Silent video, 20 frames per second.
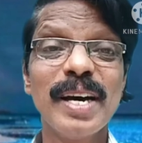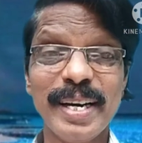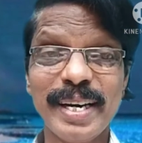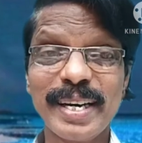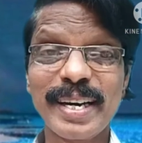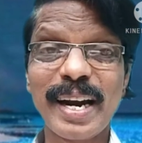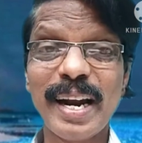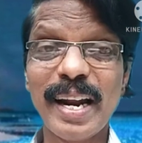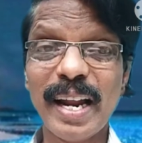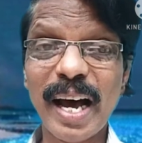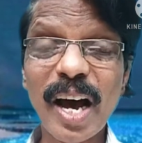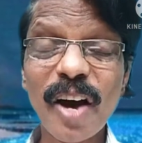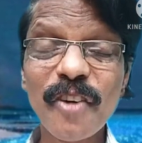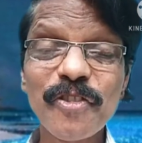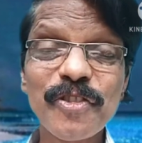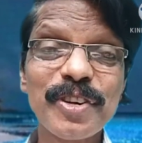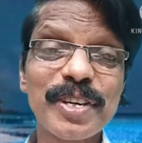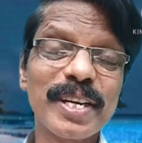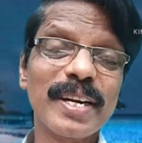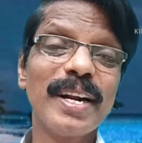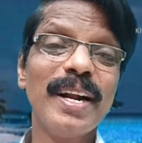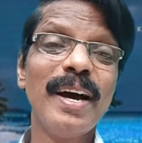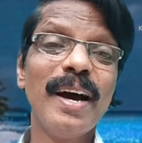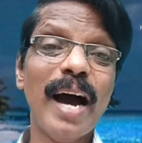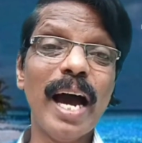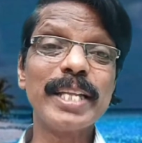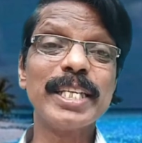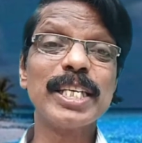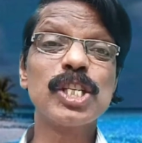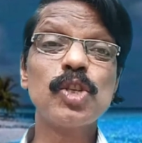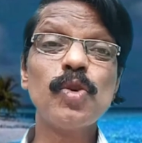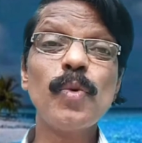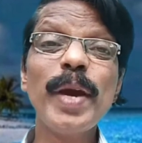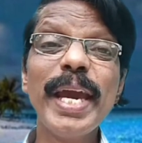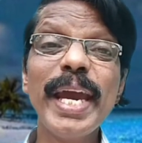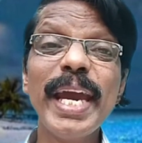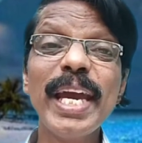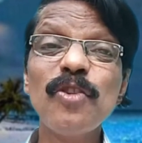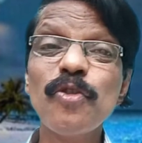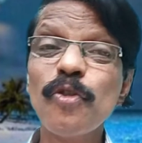her laughter and the
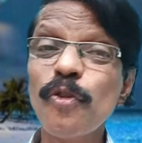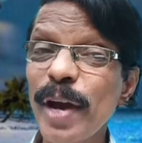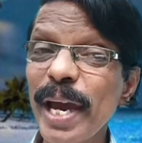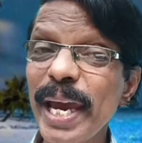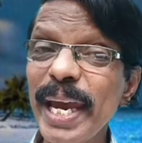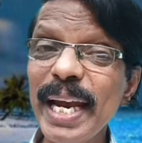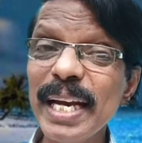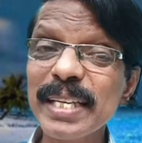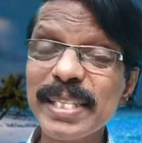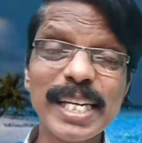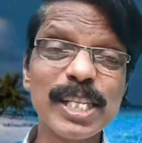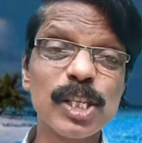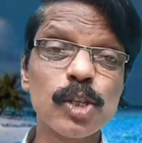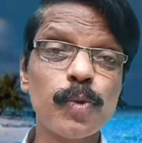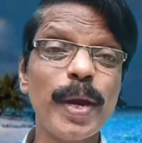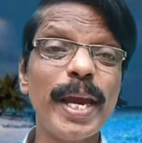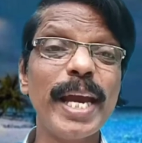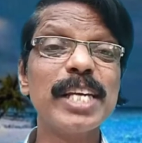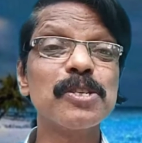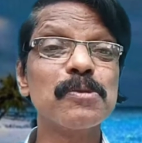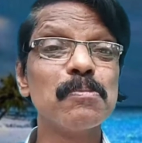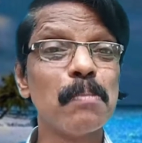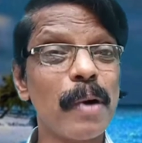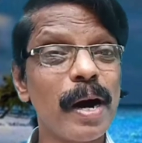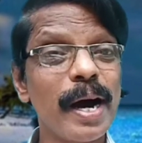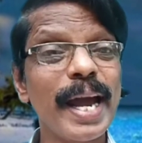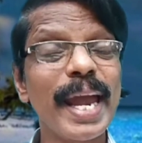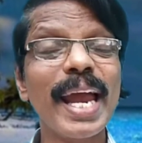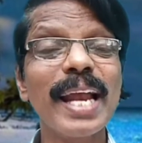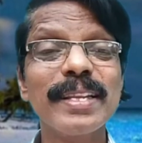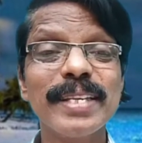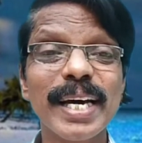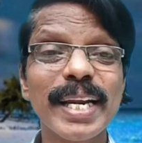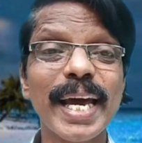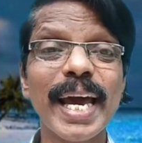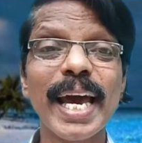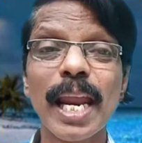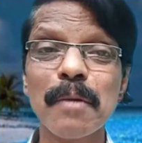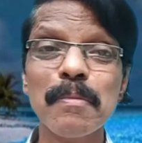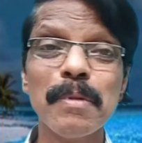sweet face and sweet smile that
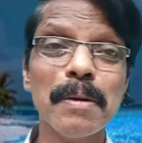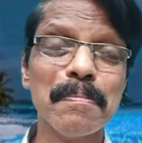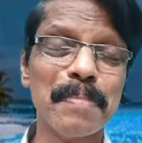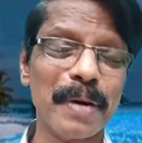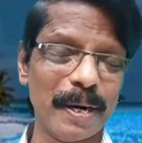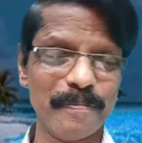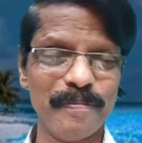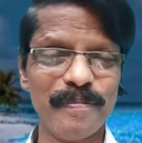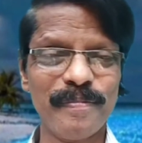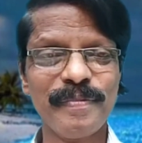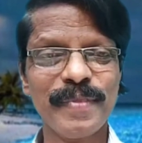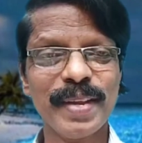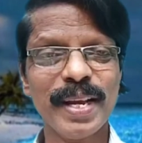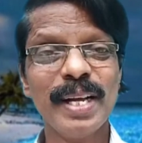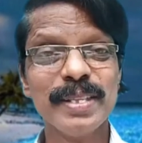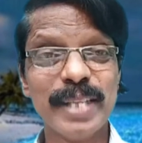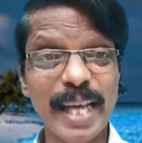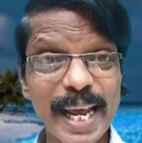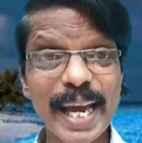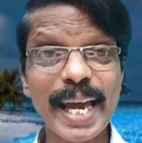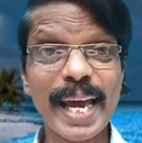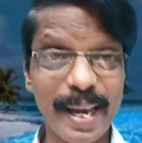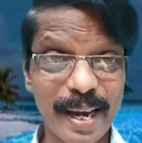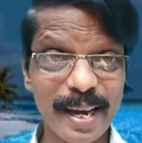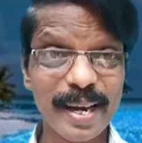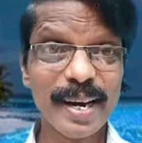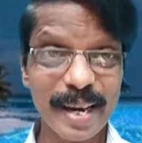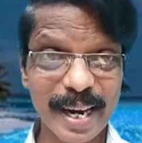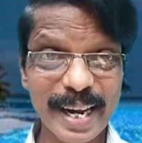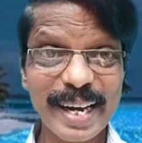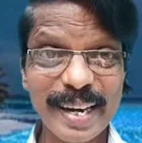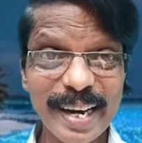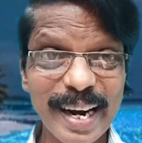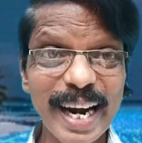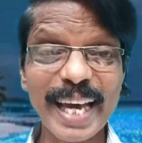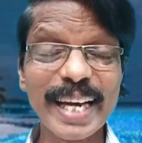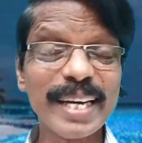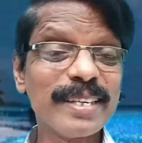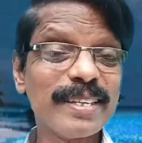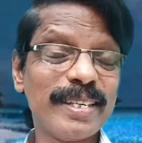I remember, that I
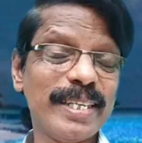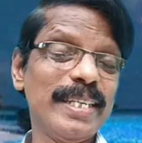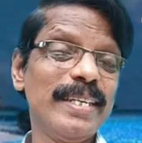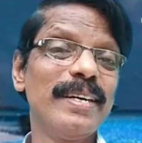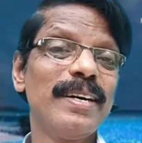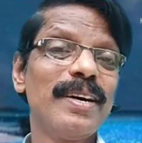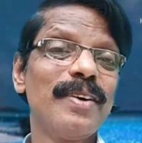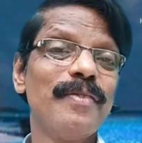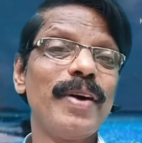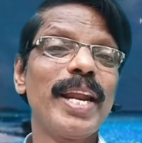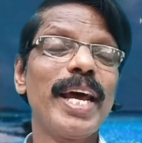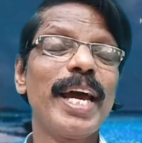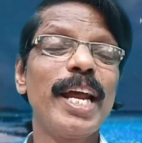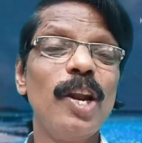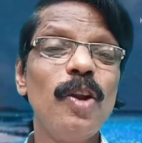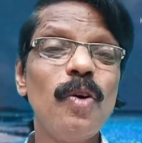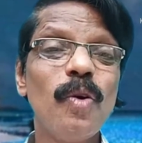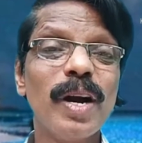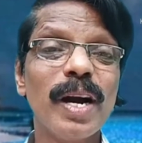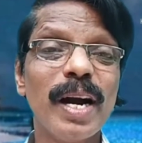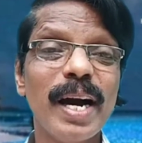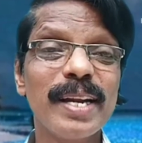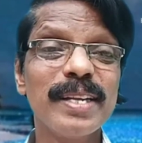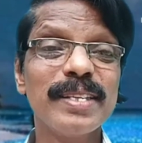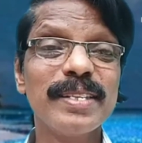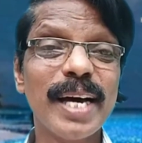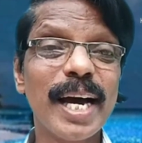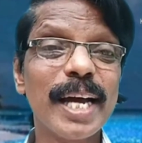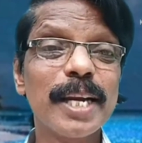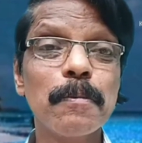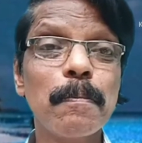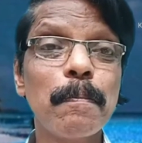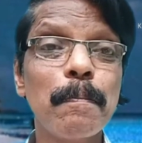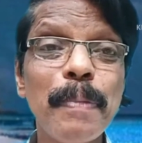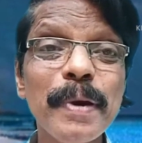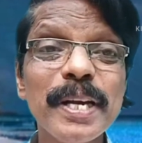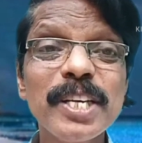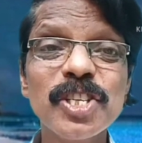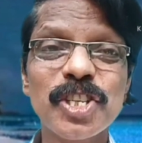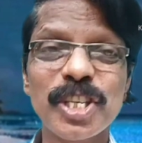recollect when I look at that
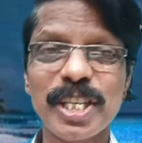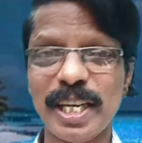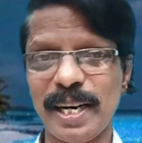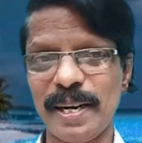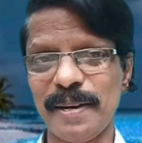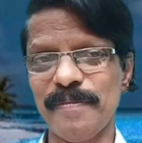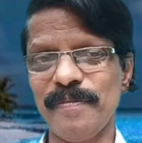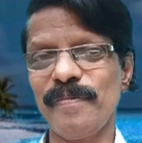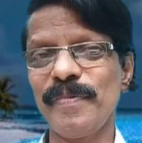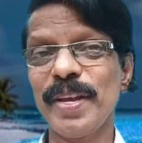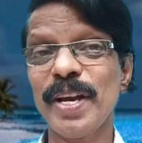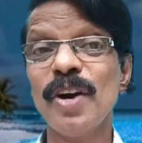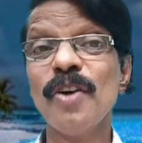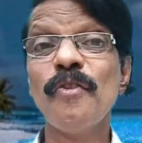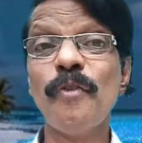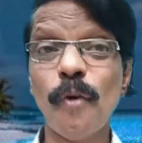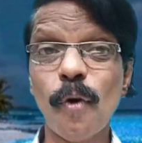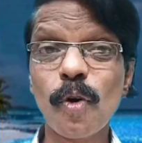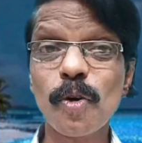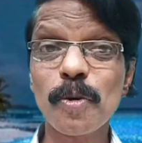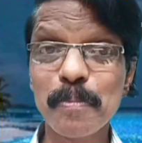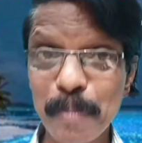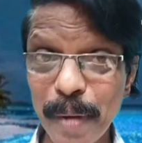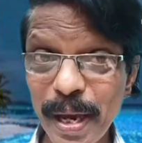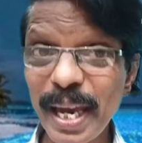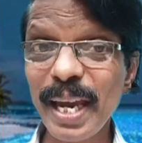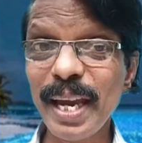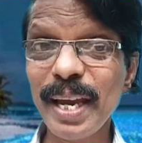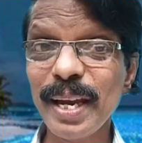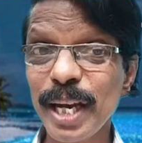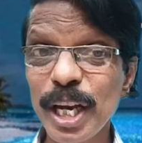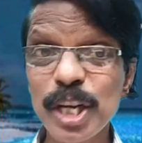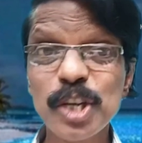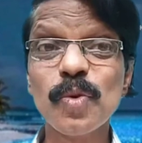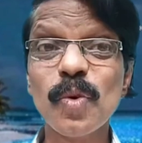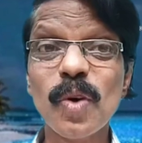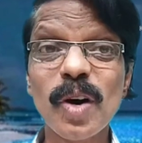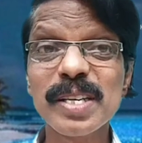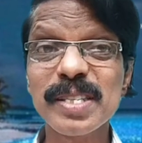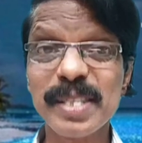picture. For me it
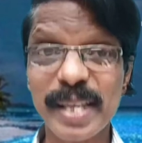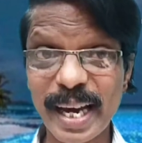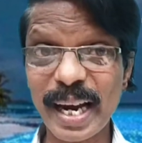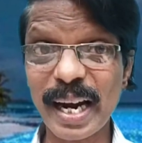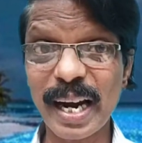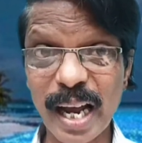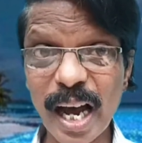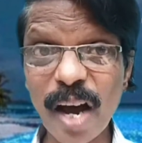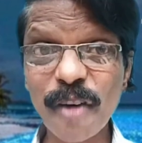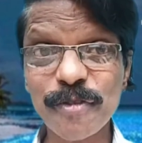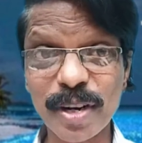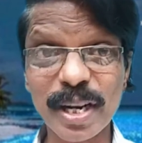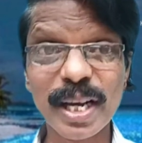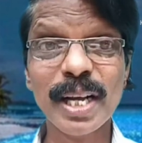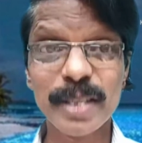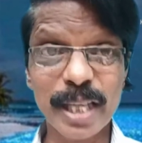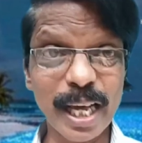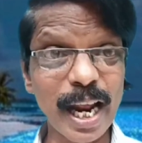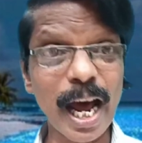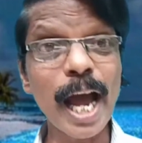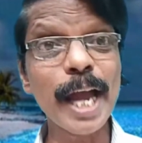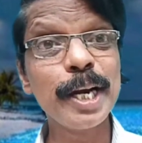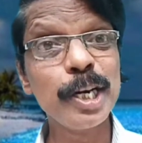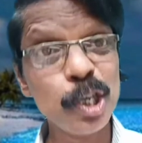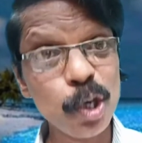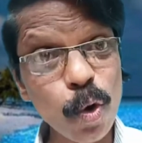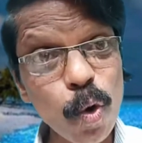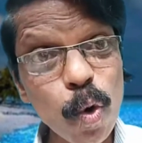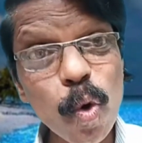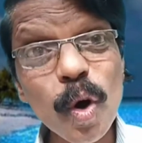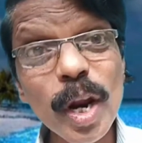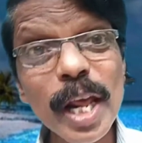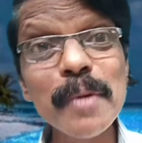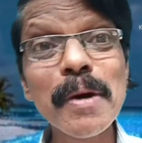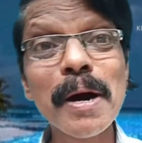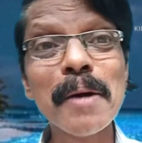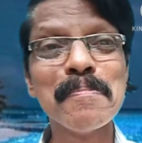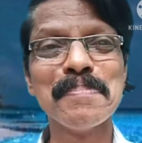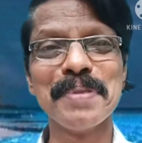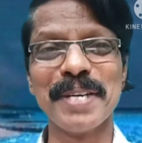was her laughter that I do
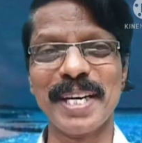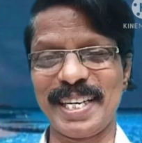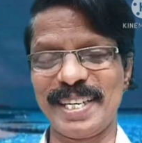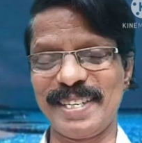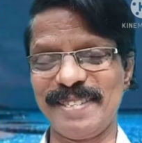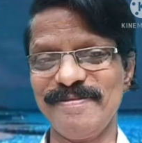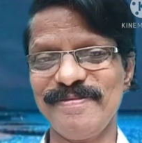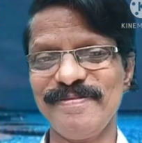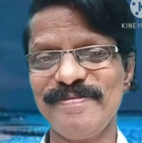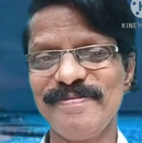remember.